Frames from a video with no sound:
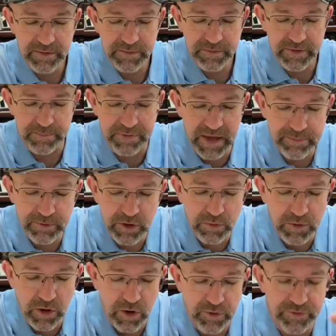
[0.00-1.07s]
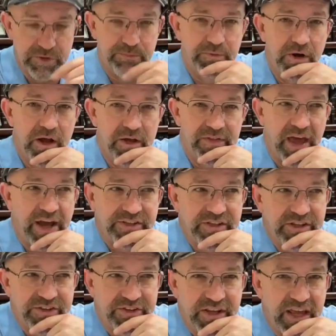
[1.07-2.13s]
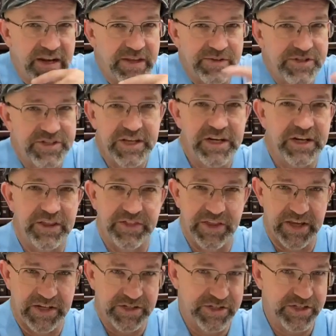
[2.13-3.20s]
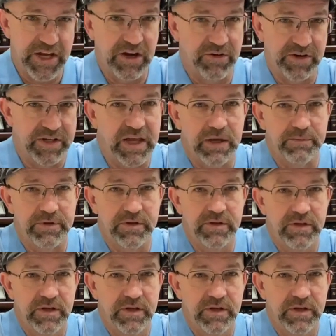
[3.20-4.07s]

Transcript: the people who were holding their breath acted like they hadn't even seen anything scary coming.